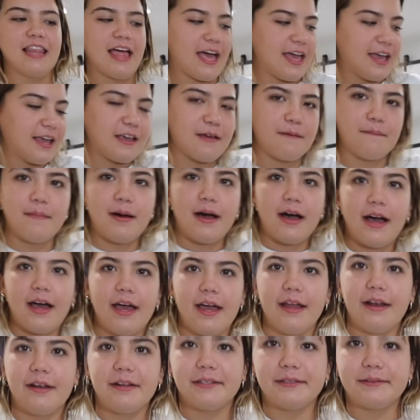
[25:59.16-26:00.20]
like
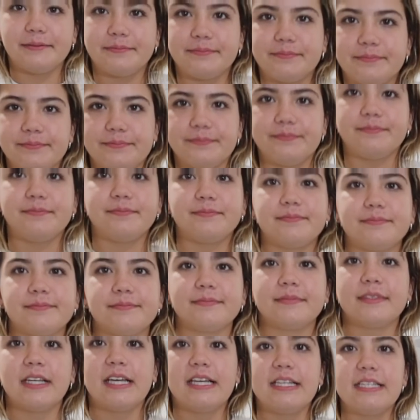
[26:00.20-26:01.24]
mine.
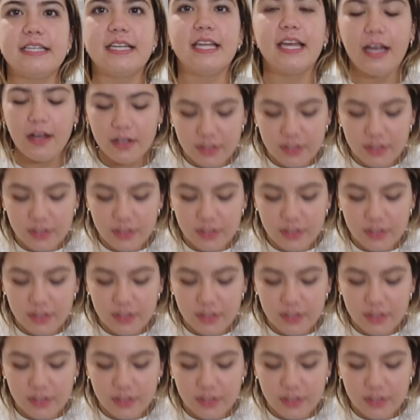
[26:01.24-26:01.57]
See, like,